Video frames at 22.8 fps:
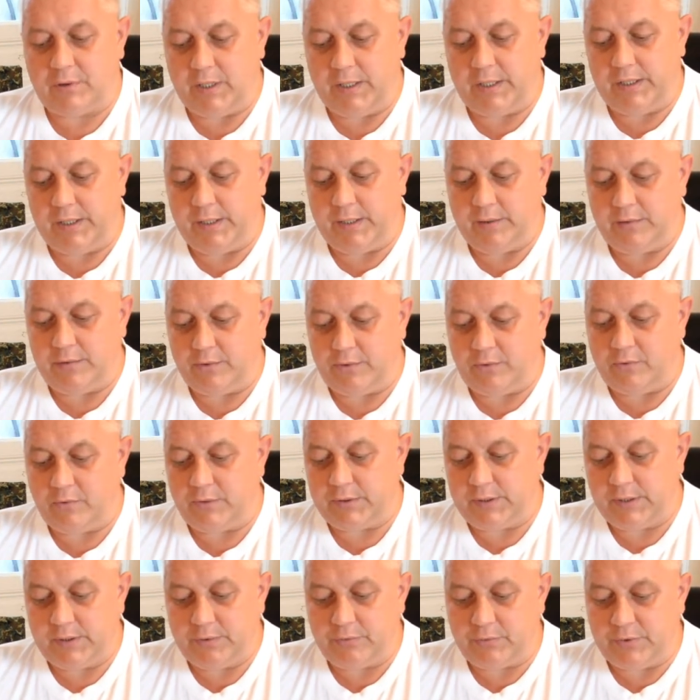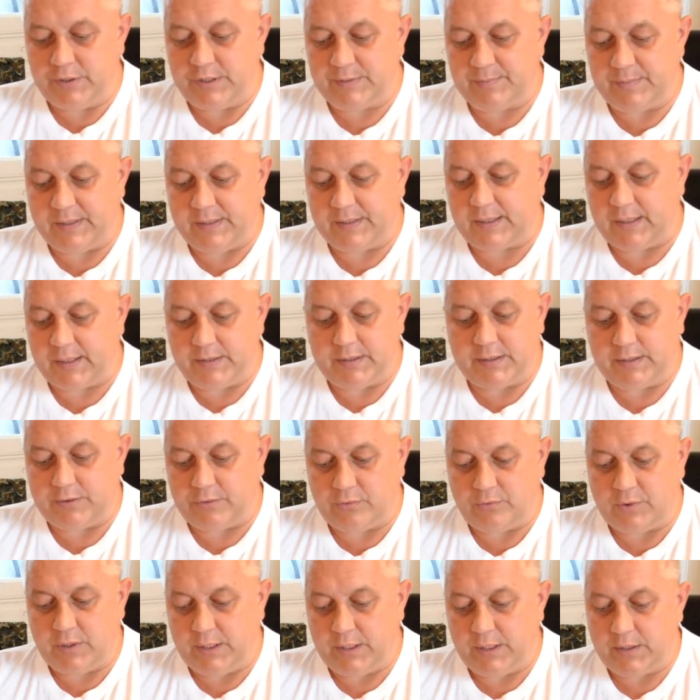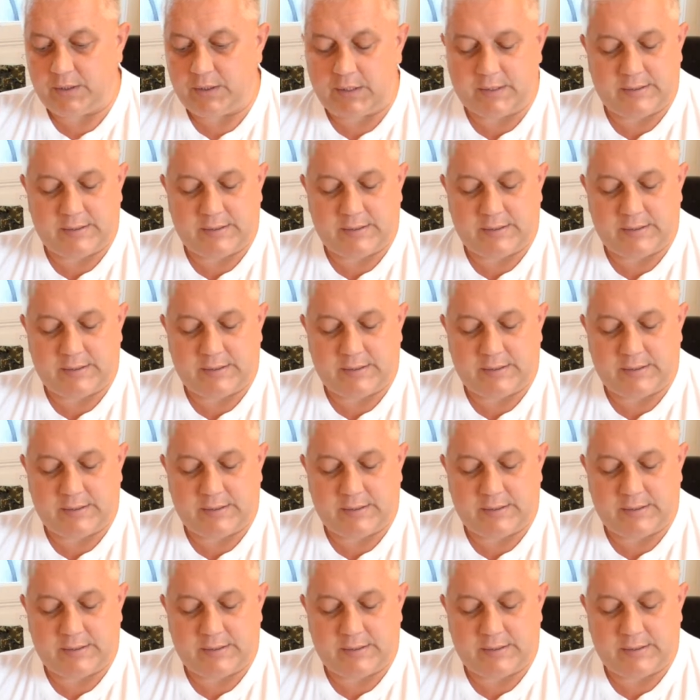cleaning the whole thing, to dismantle it and to clean it.